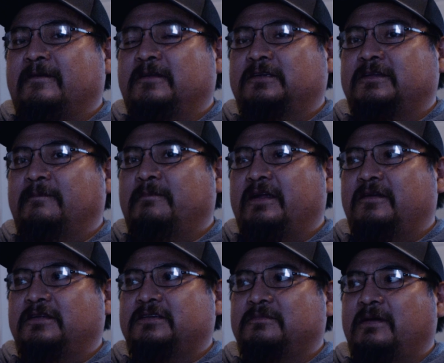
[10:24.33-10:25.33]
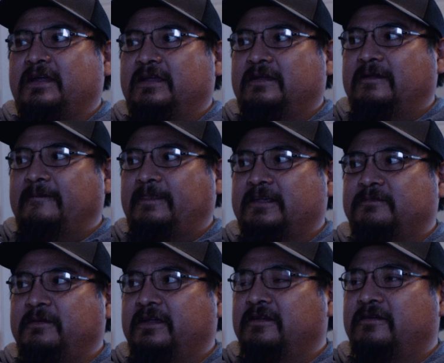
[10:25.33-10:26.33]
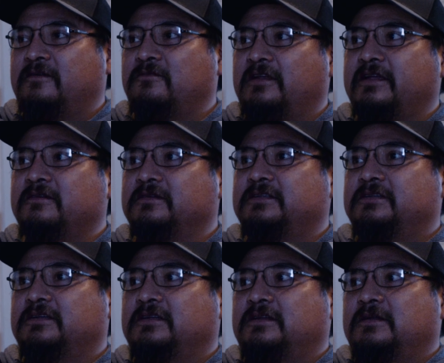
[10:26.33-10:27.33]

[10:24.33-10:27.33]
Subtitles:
they're just embarrassed by speaking their own language.